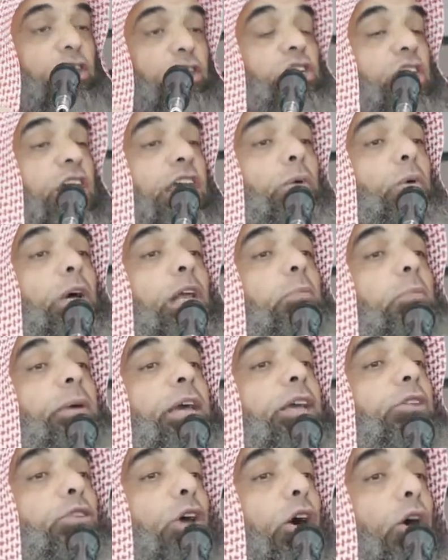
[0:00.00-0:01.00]
she will
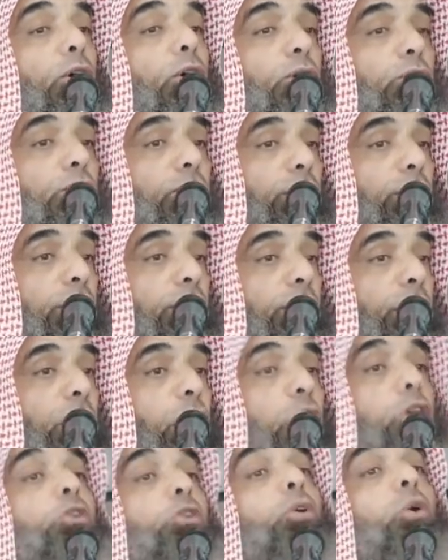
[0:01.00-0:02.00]
be told
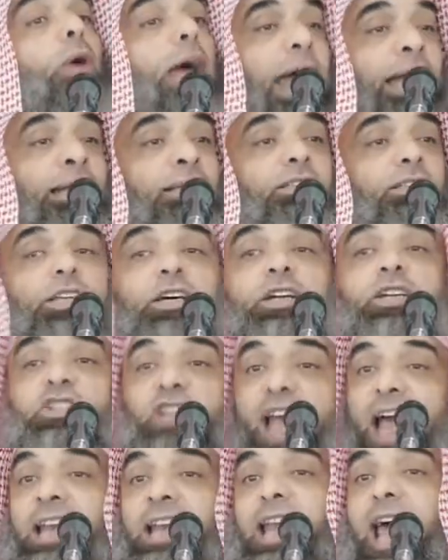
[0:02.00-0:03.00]
to enter
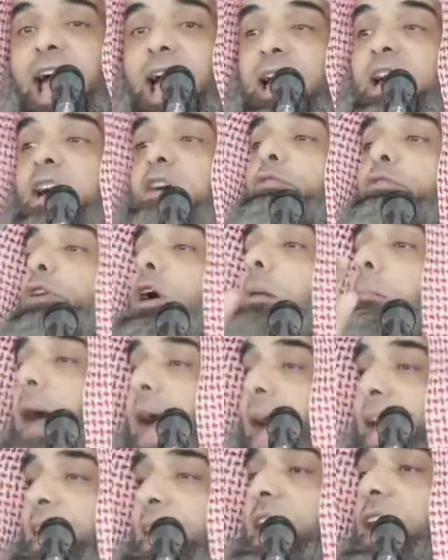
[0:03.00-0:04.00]
Jannah from
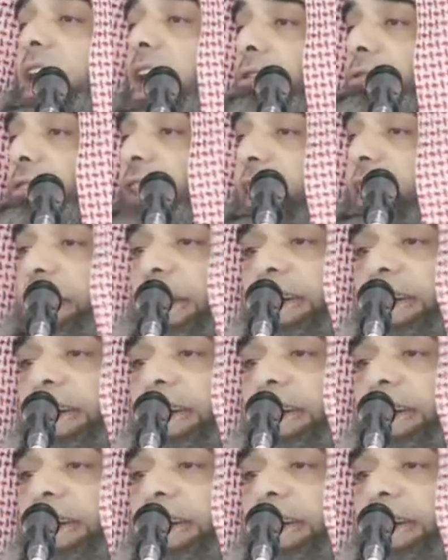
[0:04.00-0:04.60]
any of the